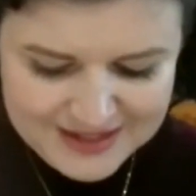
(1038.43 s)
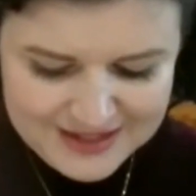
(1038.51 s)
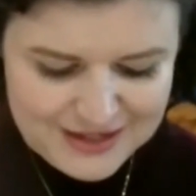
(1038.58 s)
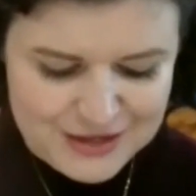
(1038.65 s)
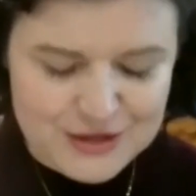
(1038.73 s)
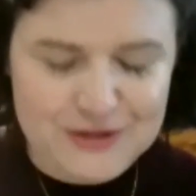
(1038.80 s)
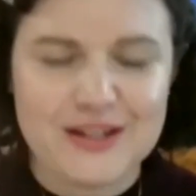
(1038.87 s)

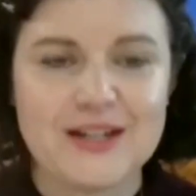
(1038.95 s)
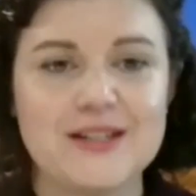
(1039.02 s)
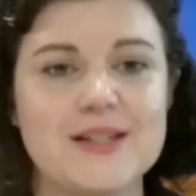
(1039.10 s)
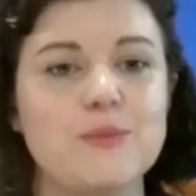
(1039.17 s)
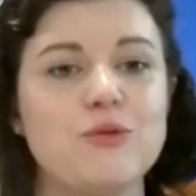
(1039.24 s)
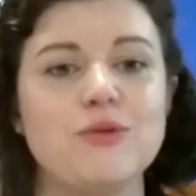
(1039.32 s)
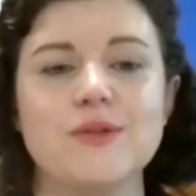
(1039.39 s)
it
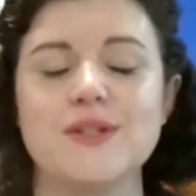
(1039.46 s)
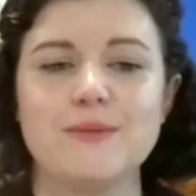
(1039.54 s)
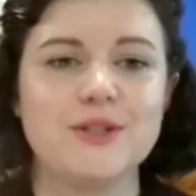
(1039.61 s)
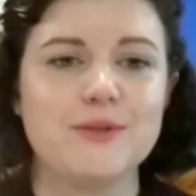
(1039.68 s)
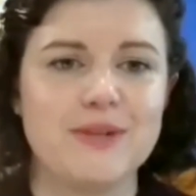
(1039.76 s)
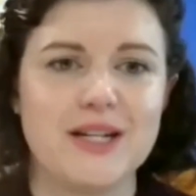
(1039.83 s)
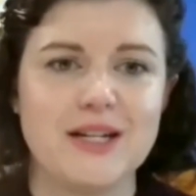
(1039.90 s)
supports so
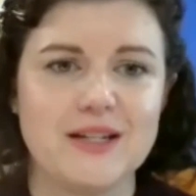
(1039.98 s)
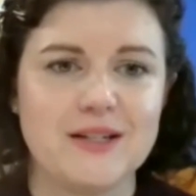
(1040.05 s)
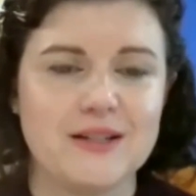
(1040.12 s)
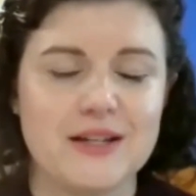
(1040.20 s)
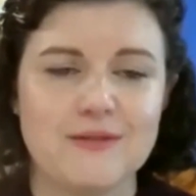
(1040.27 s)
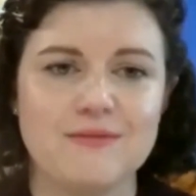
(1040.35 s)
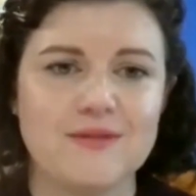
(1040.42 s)
much meaning,
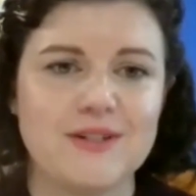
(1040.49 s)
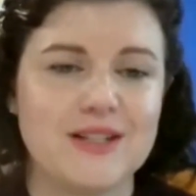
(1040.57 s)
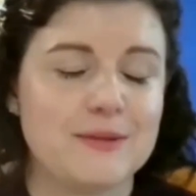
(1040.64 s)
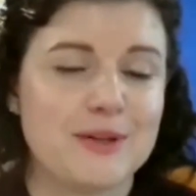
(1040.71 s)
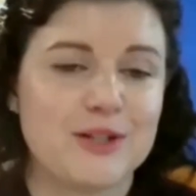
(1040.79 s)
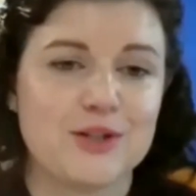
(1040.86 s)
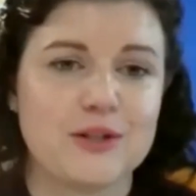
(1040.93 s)
and
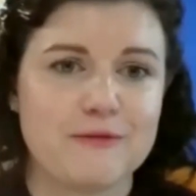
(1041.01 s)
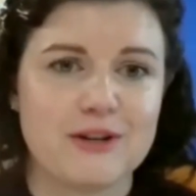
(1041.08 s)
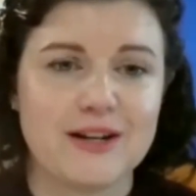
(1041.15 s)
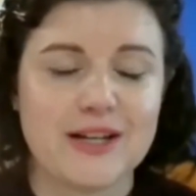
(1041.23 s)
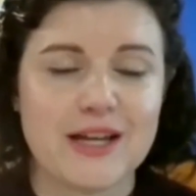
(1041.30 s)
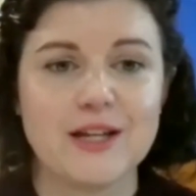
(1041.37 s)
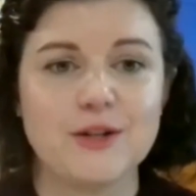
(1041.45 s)
especially for
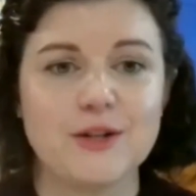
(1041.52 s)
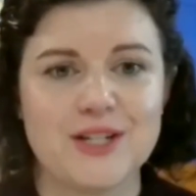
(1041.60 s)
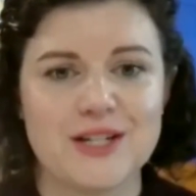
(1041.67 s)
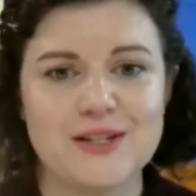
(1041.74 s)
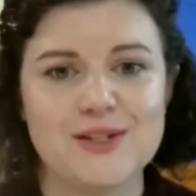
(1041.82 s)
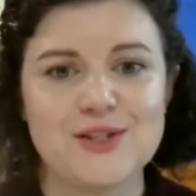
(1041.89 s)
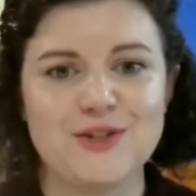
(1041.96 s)
our
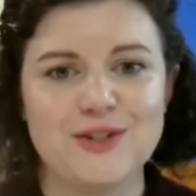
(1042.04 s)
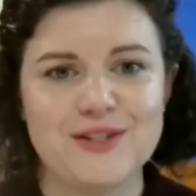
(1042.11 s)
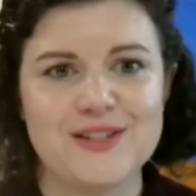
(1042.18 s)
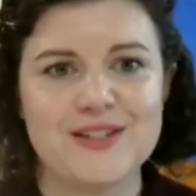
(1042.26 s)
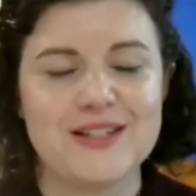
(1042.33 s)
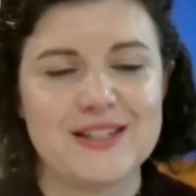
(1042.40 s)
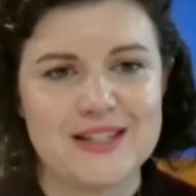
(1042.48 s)
EALD
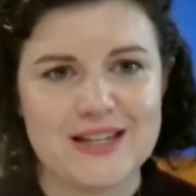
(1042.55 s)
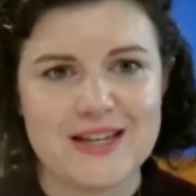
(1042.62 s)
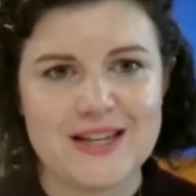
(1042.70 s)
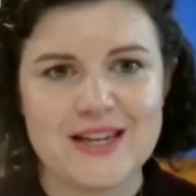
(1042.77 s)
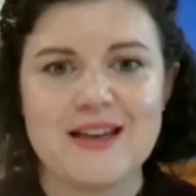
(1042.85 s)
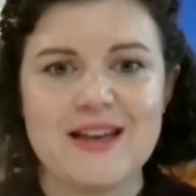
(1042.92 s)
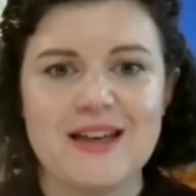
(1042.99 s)
students to
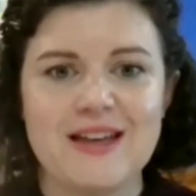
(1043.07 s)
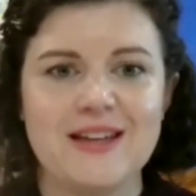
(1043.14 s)
see,